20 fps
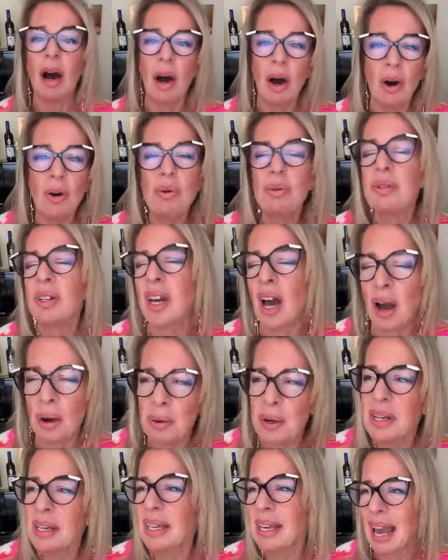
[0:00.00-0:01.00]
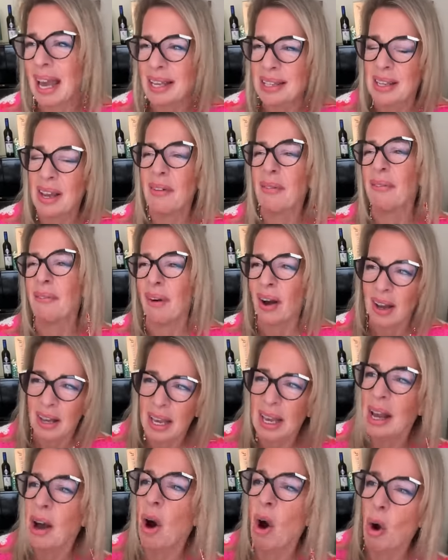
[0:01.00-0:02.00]
Oh, go and get a
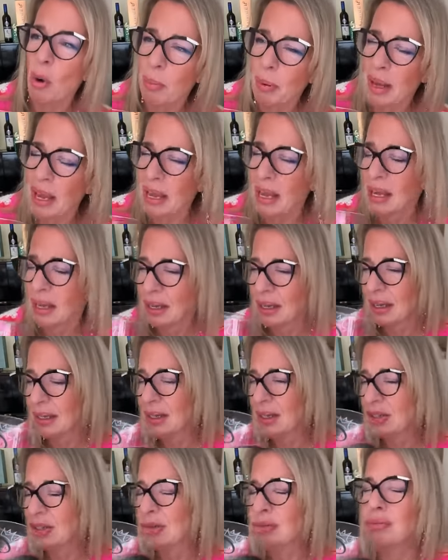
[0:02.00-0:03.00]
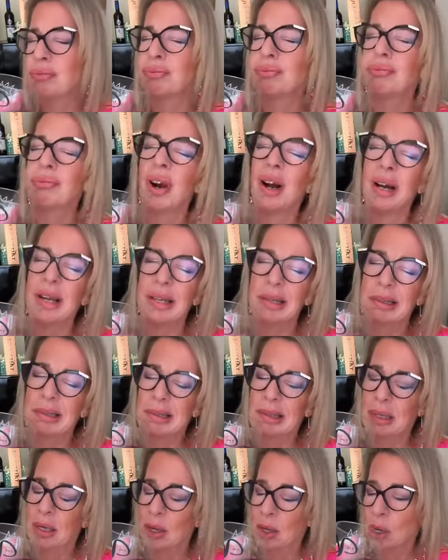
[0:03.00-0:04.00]
fucking hobby.
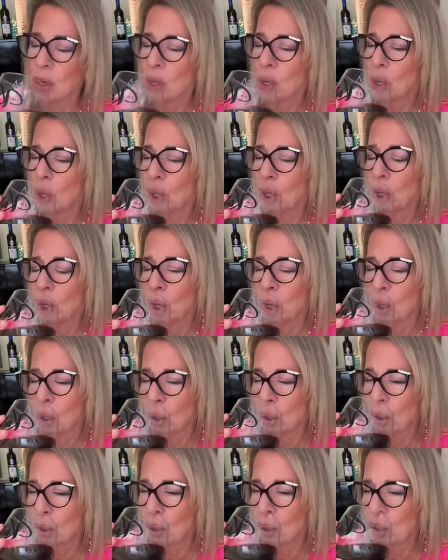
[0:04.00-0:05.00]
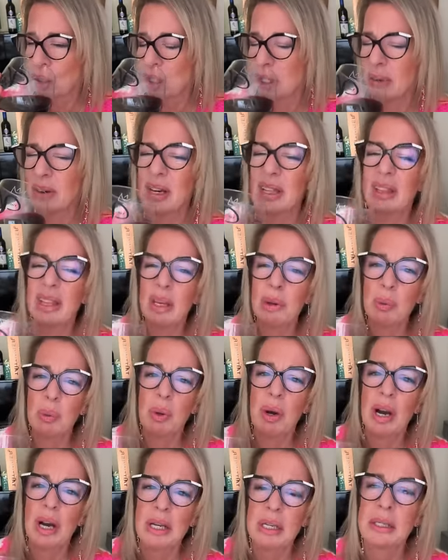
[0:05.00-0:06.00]
Christ. Oh, is there anything
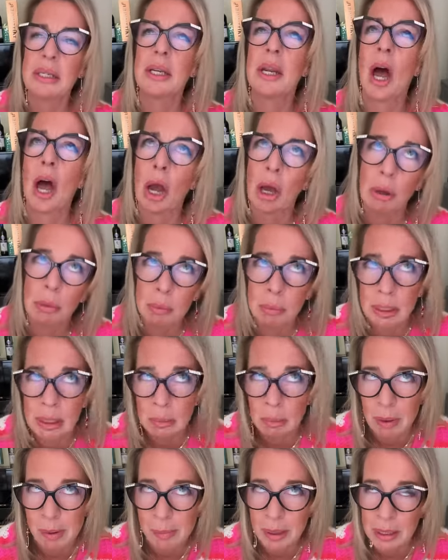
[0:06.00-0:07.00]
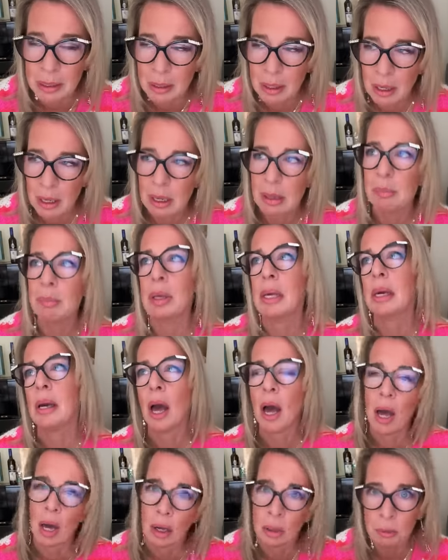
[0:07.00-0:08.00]
worse than homely women
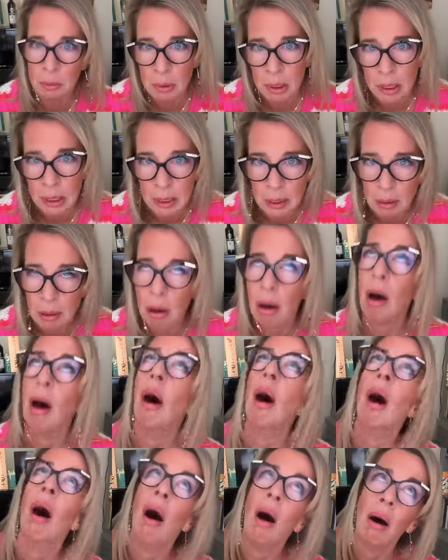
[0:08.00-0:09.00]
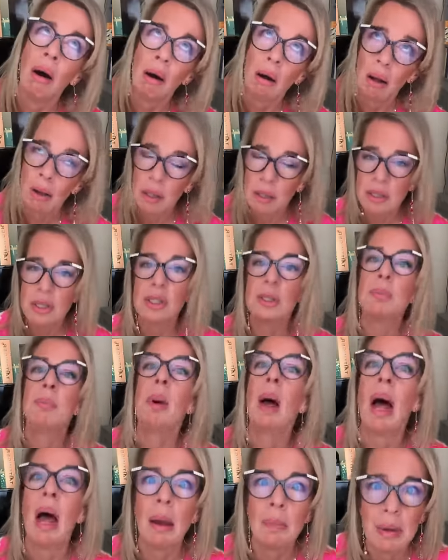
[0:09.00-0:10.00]
being homely? Oh,
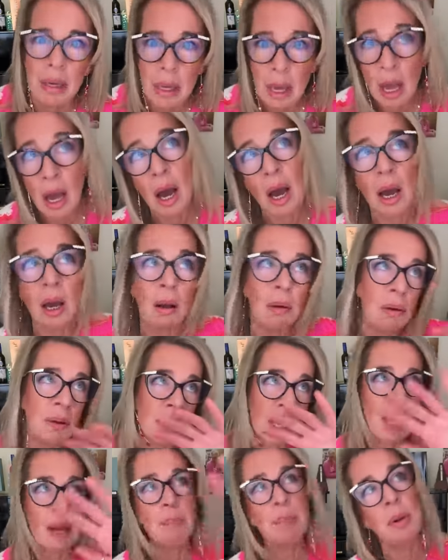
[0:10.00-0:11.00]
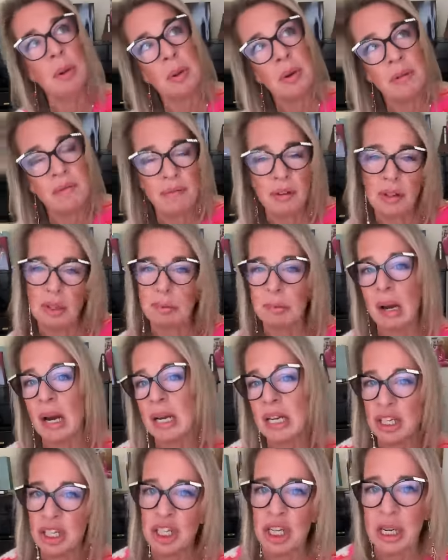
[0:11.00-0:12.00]
spare me. Oh, look how beautiful
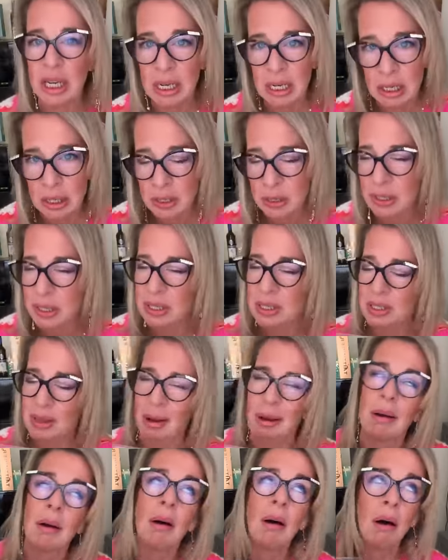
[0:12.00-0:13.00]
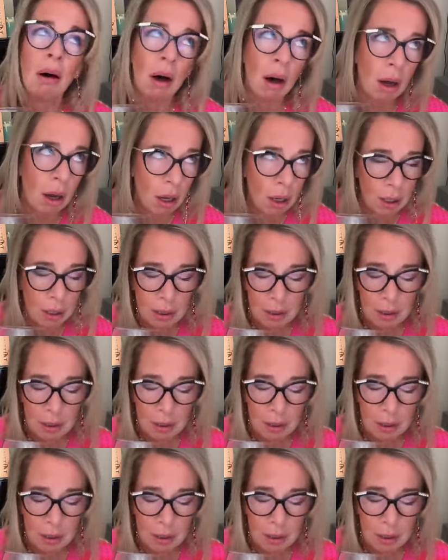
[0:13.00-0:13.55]
my shit looks. Oh.